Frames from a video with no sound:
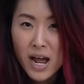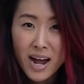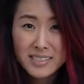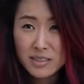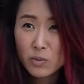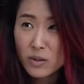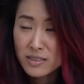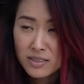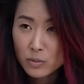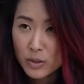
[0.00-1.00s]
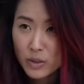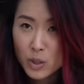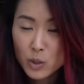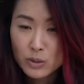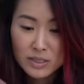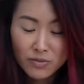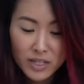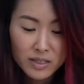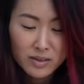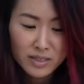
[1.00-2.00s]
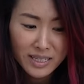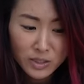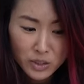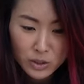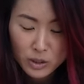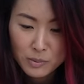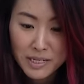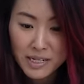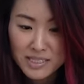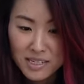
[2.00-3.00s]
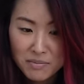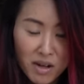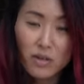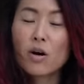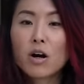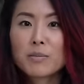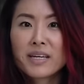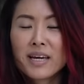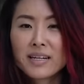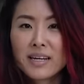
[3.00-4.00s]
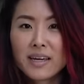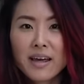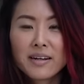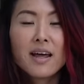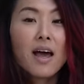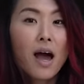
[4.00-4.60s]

I didn't want to deal with used vehicle issues because I'm not a car mechanic and